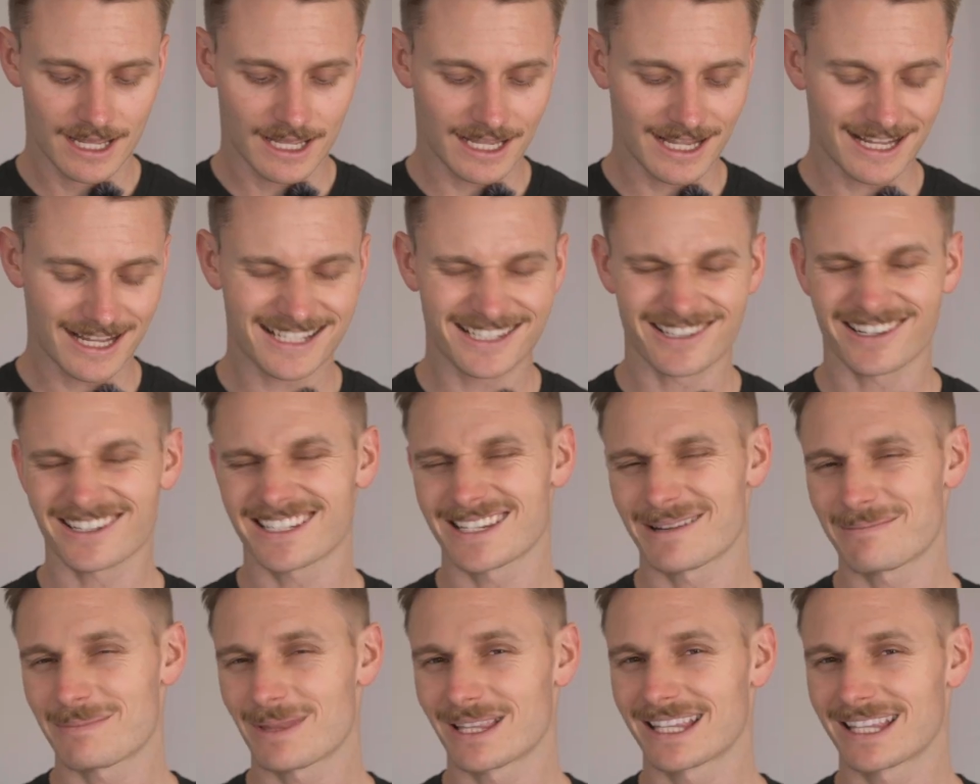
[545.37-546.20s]
It's not
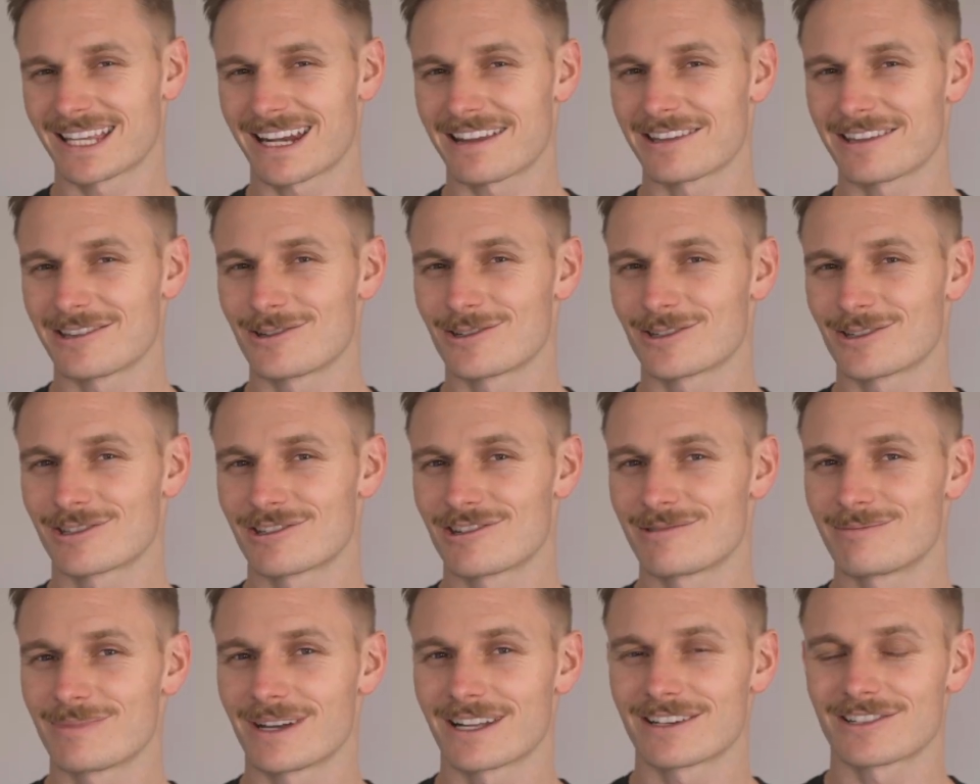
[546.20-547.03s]
something that I use
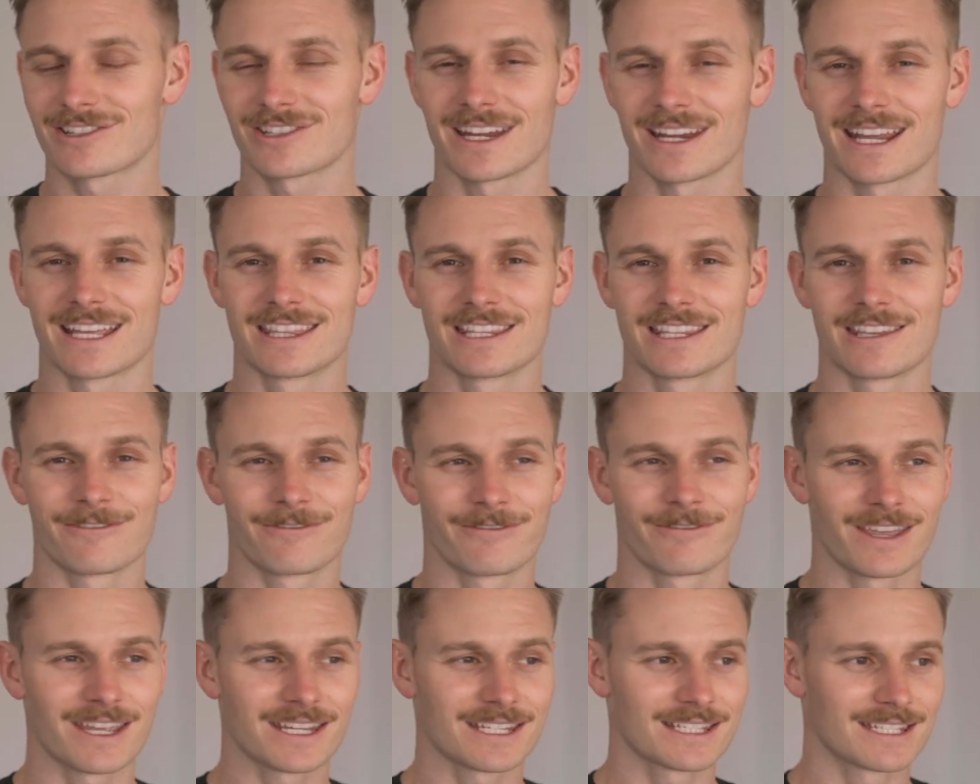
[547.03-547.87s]
too much, and the
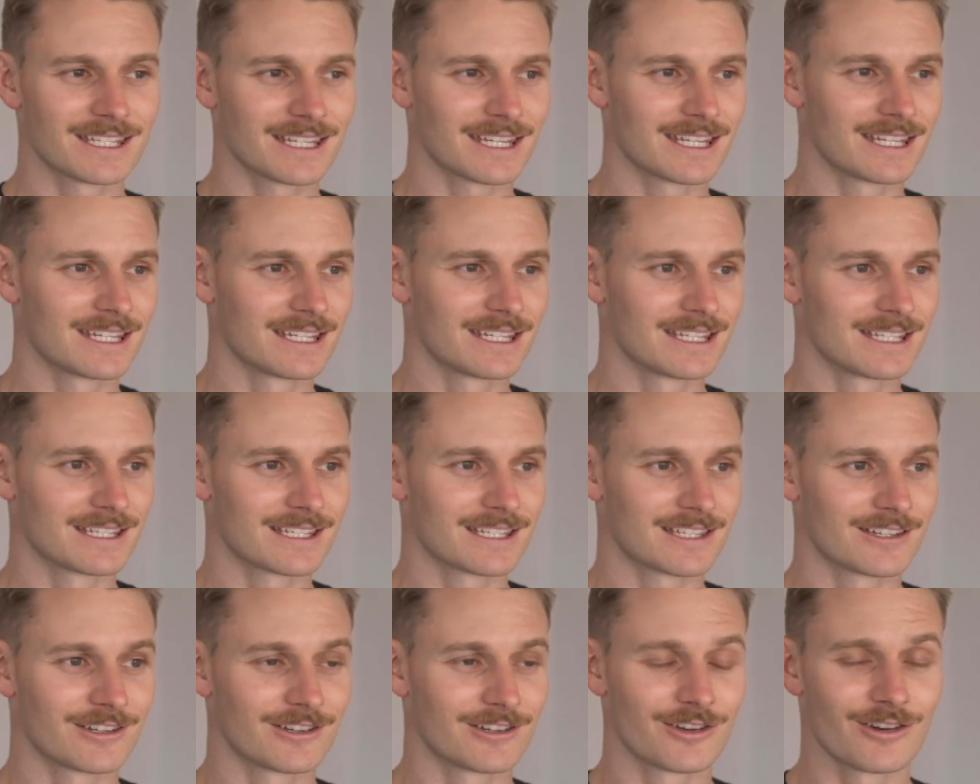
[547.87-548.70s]
effect
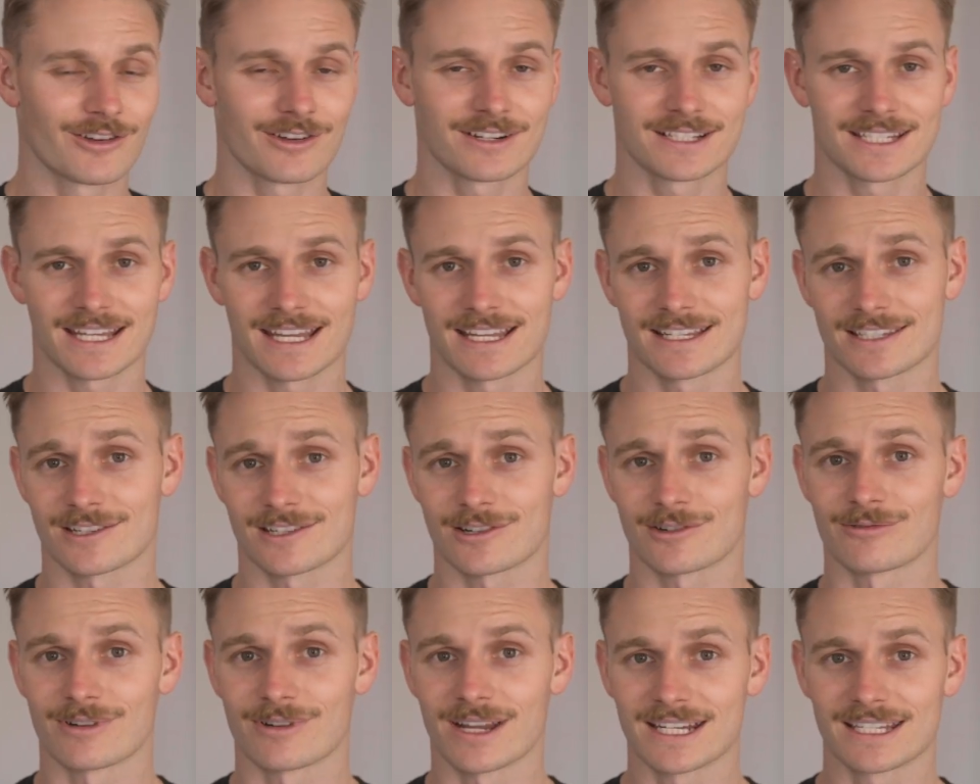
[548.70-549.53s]
is not as
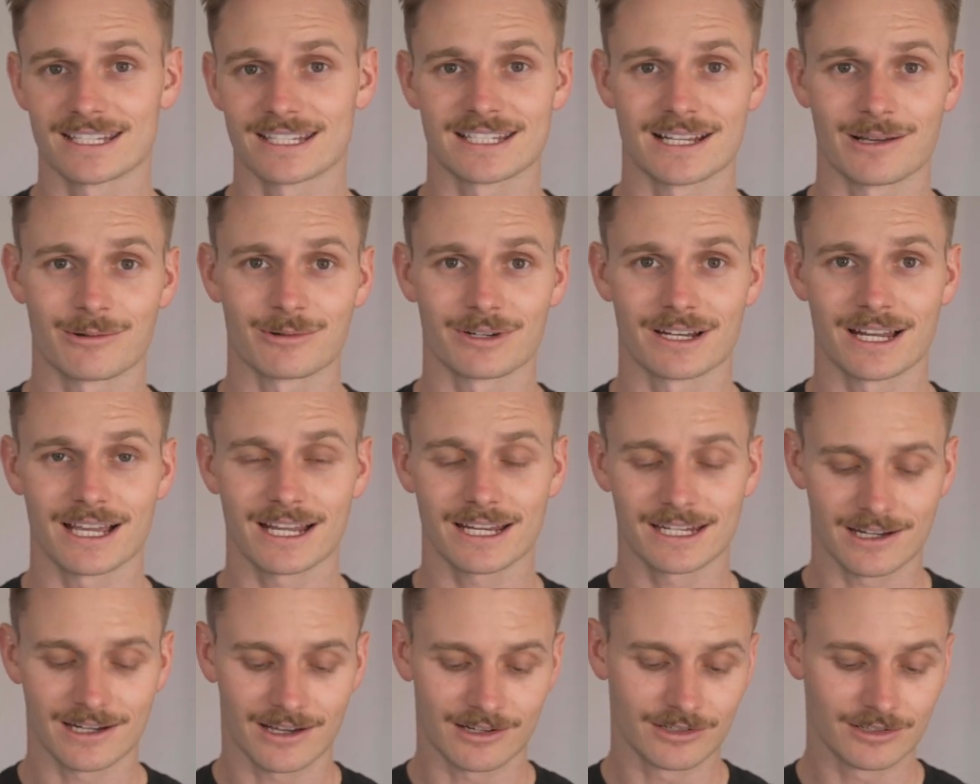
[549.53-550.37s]
great as I would
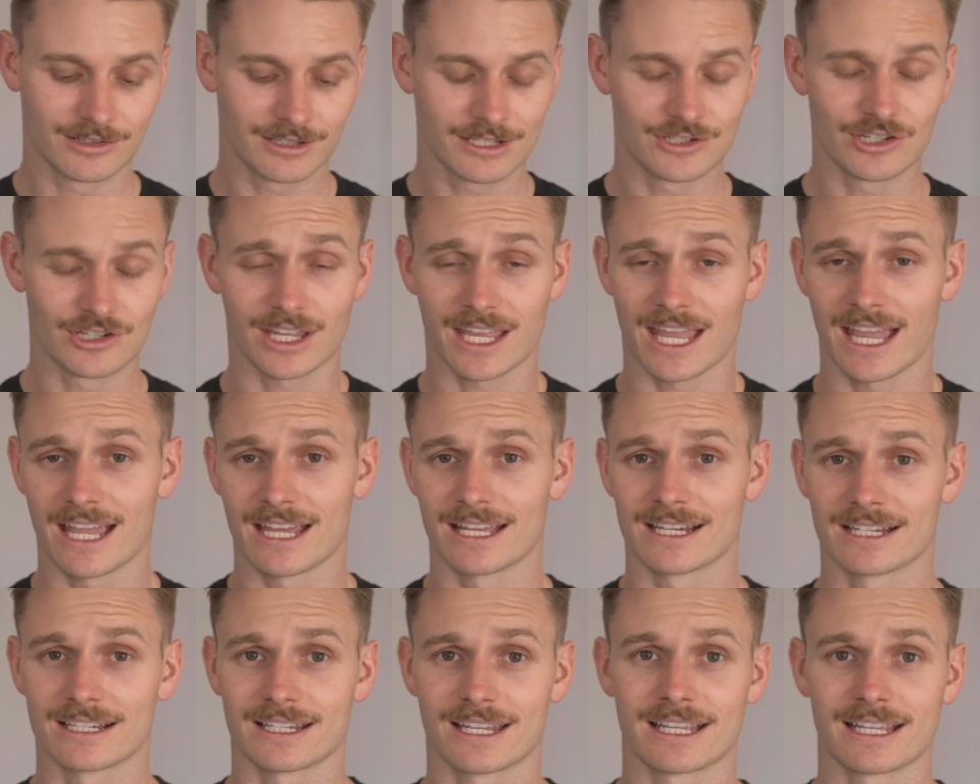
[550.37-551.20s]
like. Now, I know that you
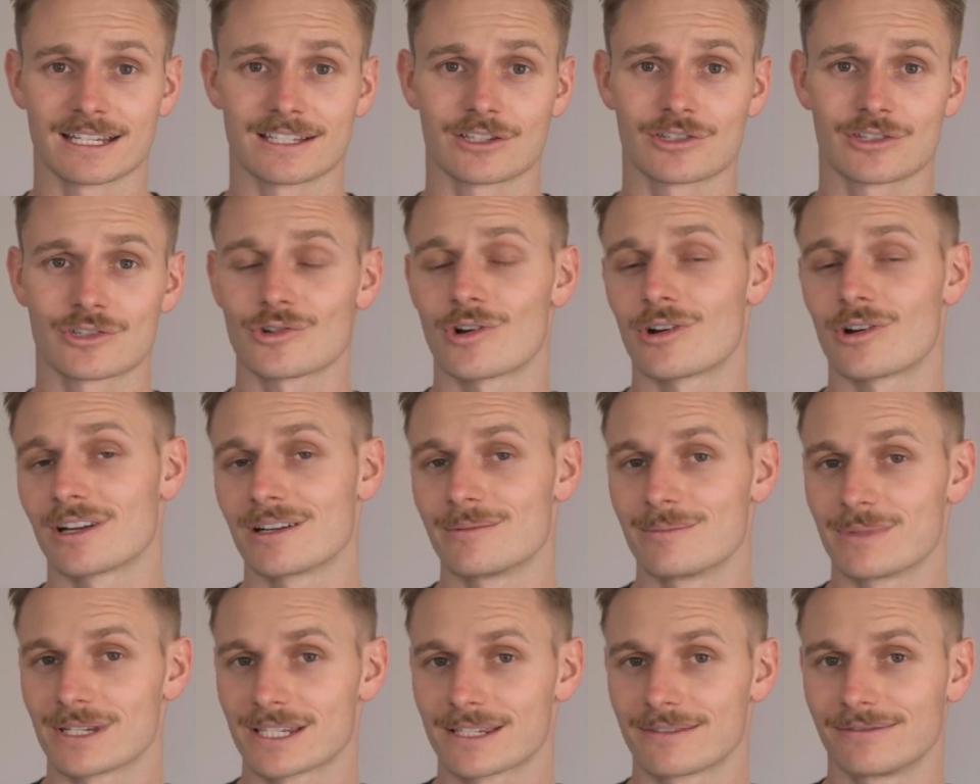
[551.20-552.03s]
can get stronger
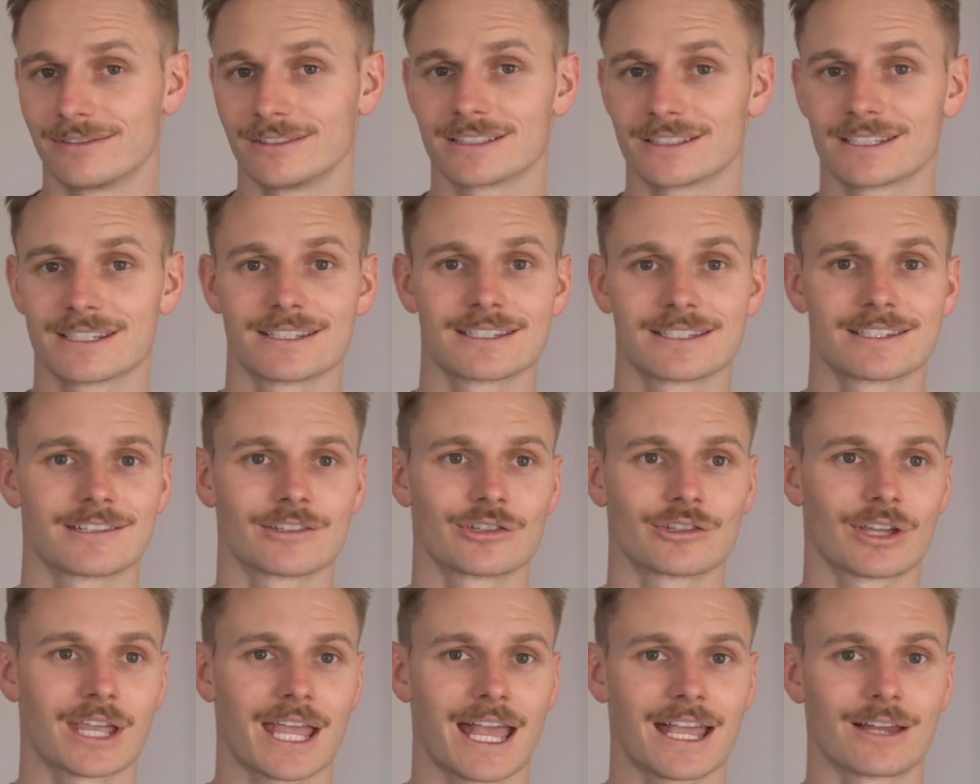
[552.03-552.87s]
mist filters.
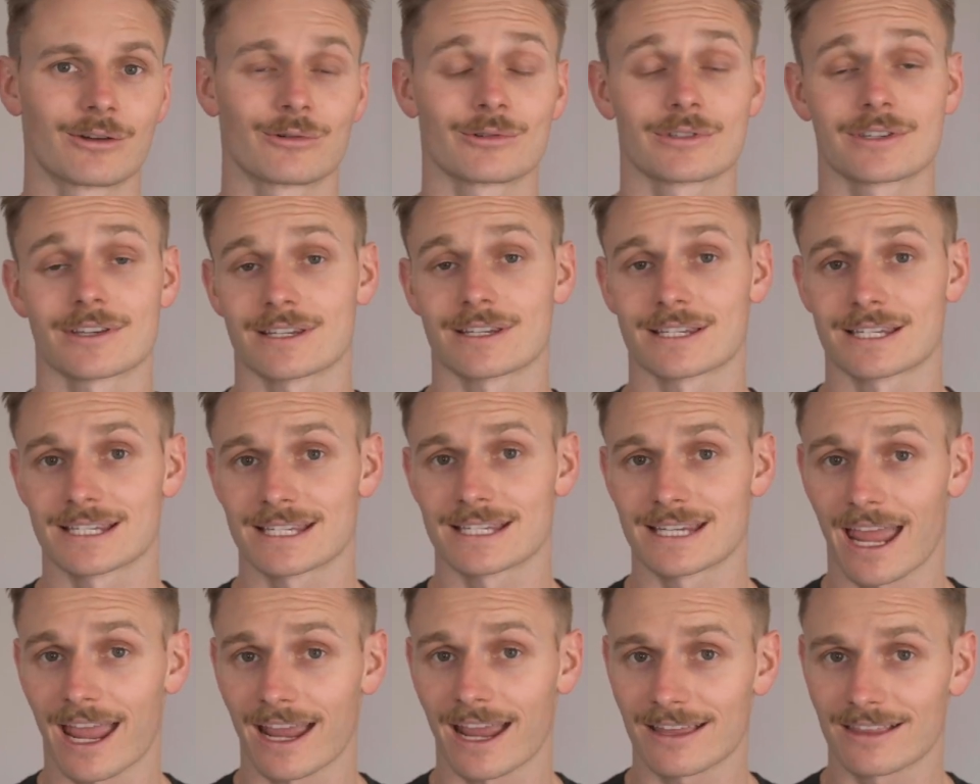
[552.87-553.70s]
You can also
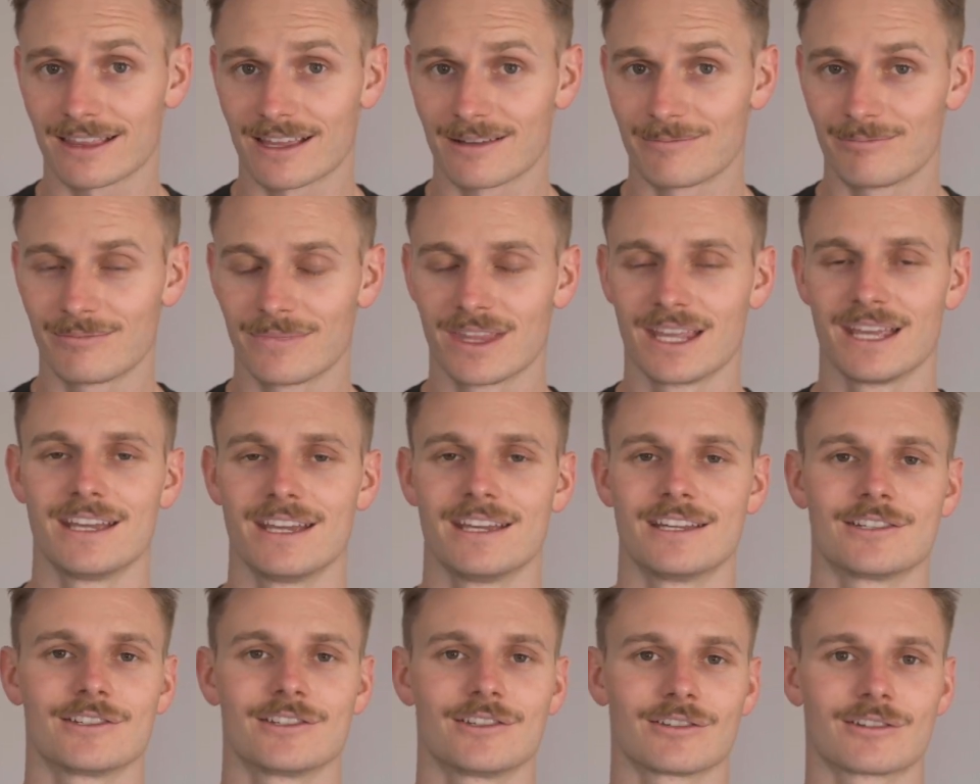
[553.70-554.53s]
stack them
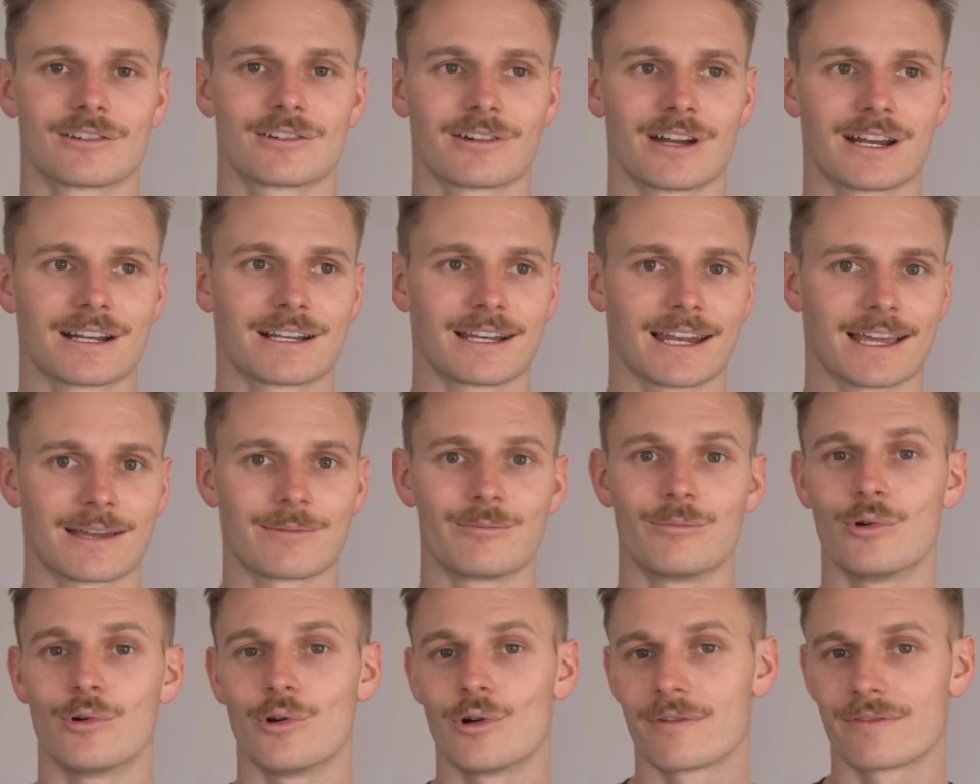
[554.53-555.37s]
to create like
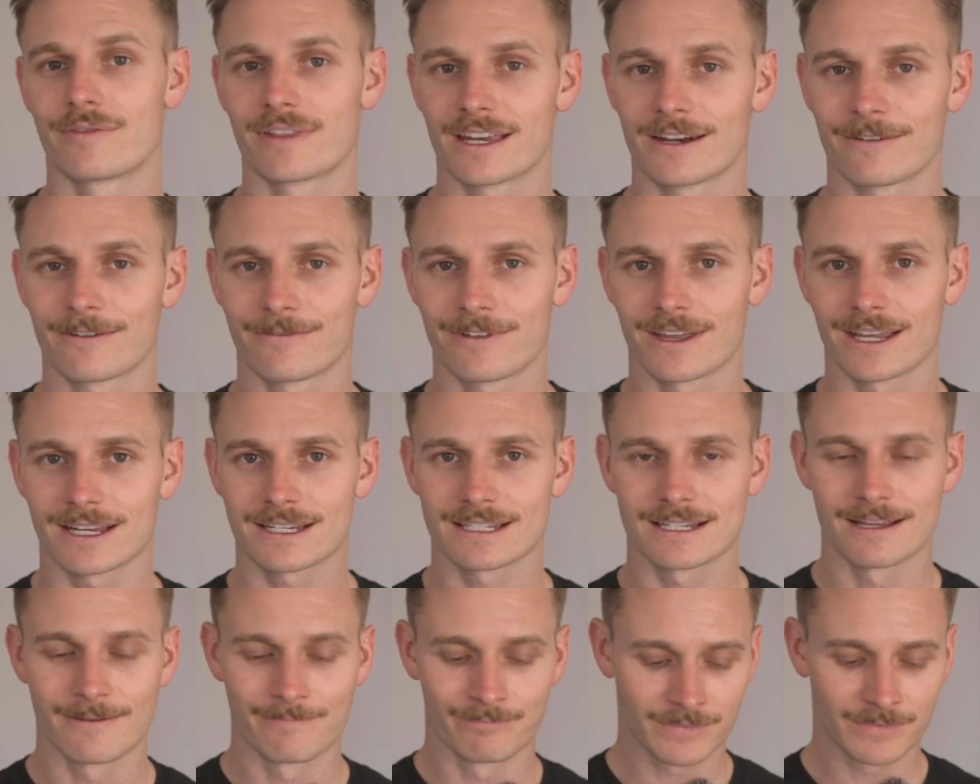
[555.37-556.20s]
more of that
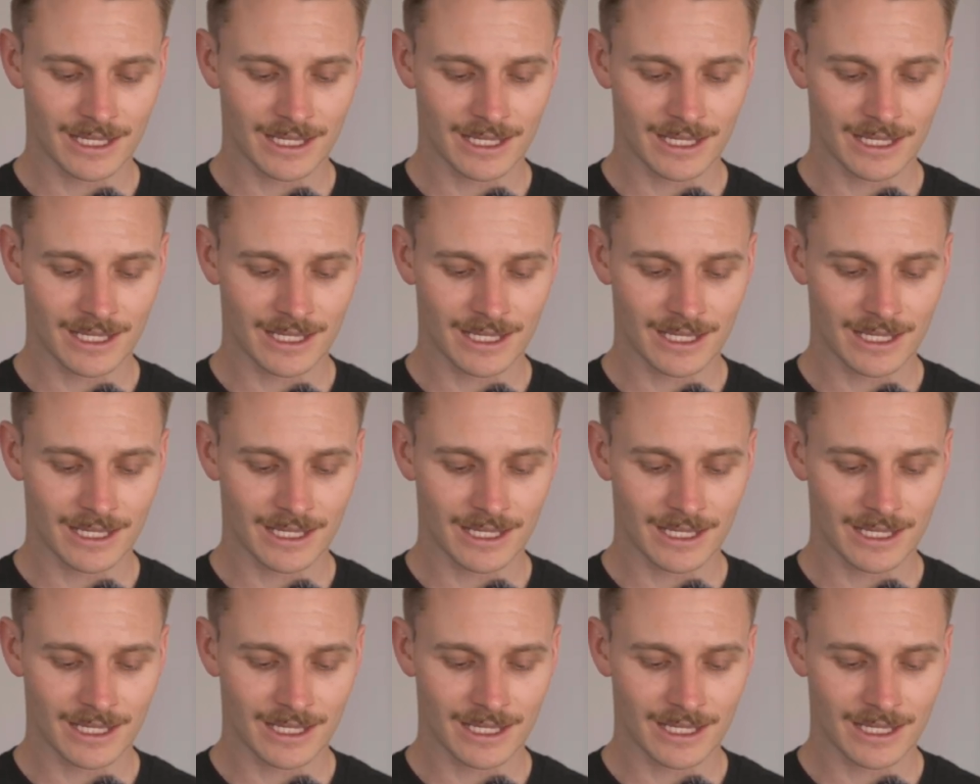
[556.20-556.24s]
effect.